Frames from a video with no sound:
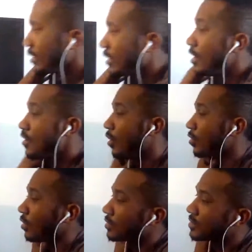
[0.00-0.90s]
The whole
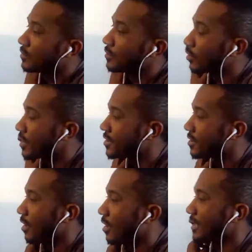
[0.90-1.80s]
goal is to increase your
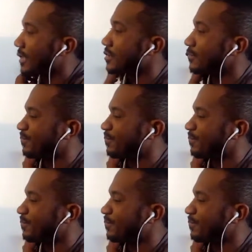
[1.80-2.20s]
audience,